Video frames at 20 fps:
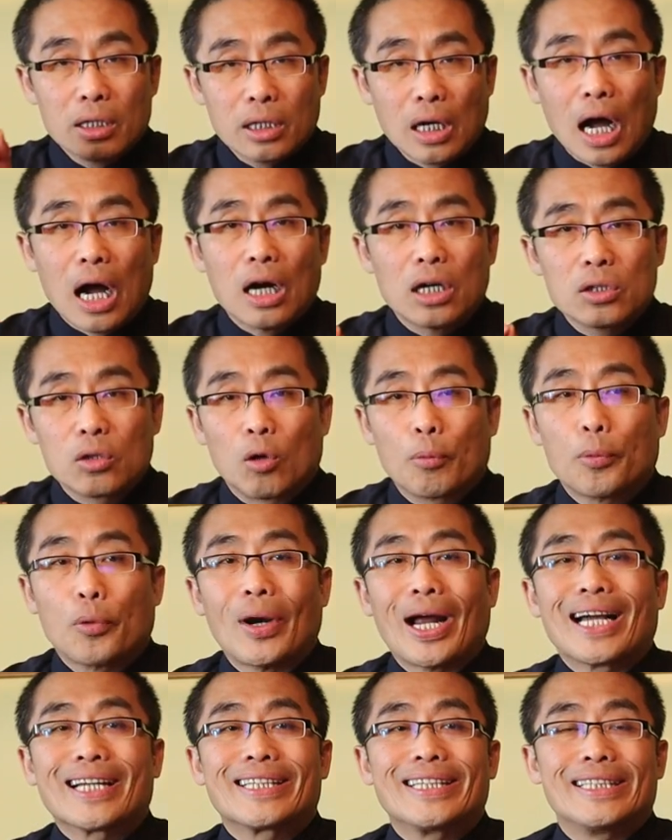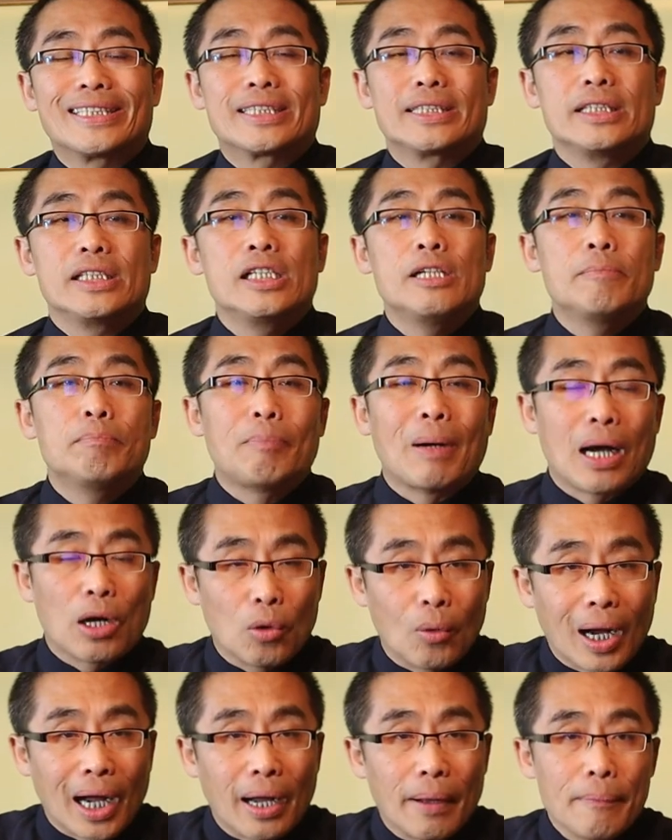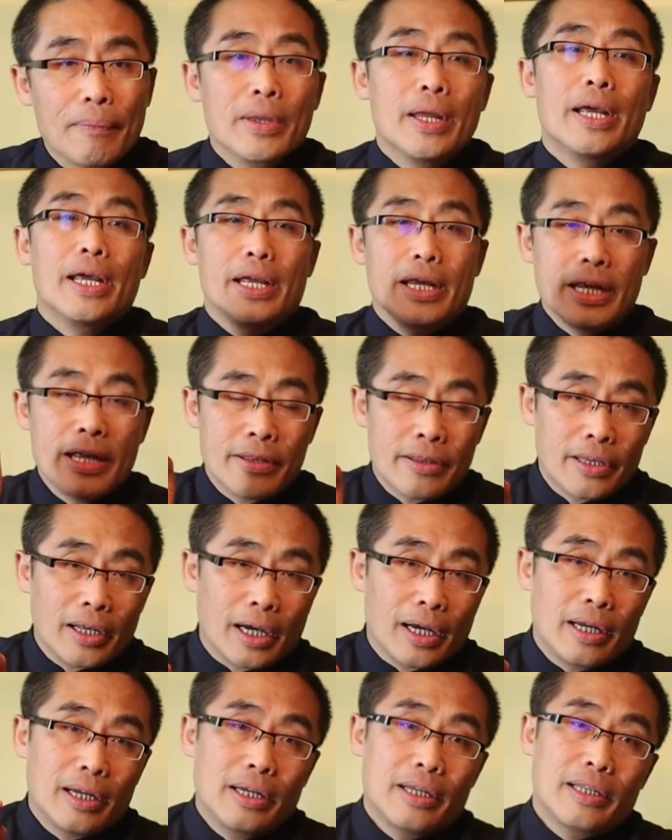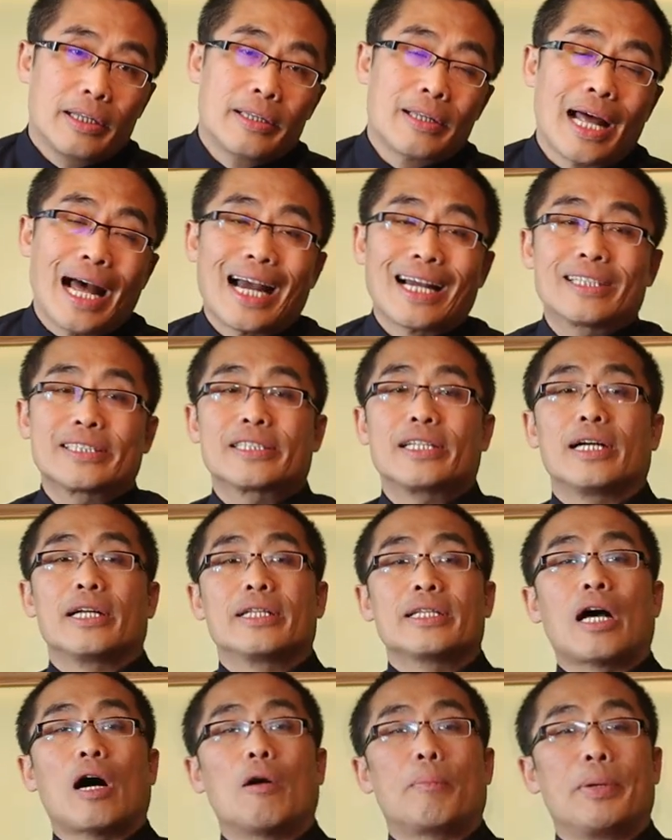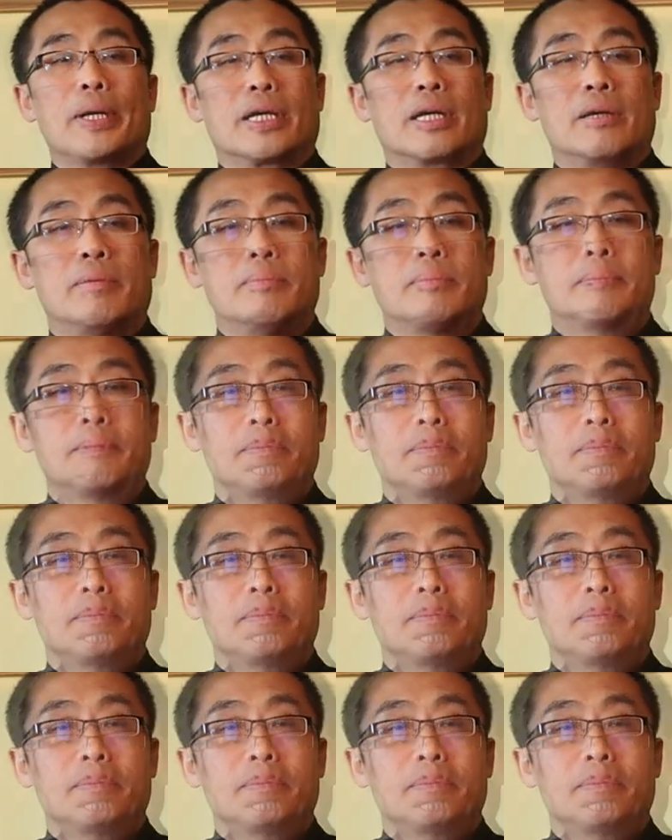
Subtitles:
Gang Rou practice in Ba Gua in the next topic.